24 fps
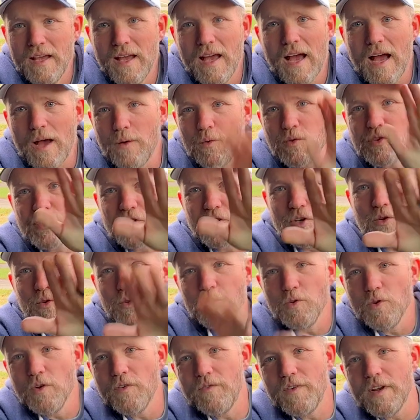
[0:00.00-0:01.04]
I will show
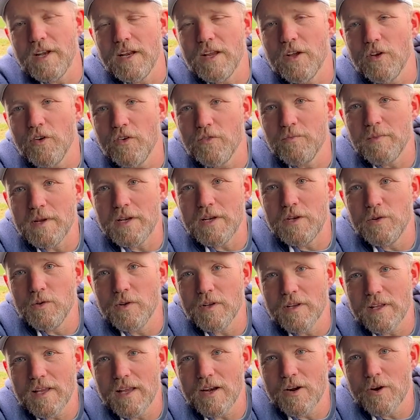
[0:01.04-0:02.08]
you a video of me
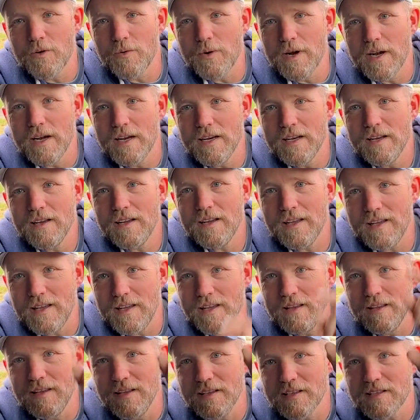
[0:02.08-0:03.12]
doing that already
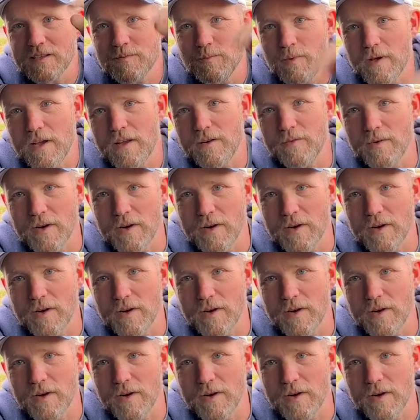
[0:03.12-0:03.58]
in this spot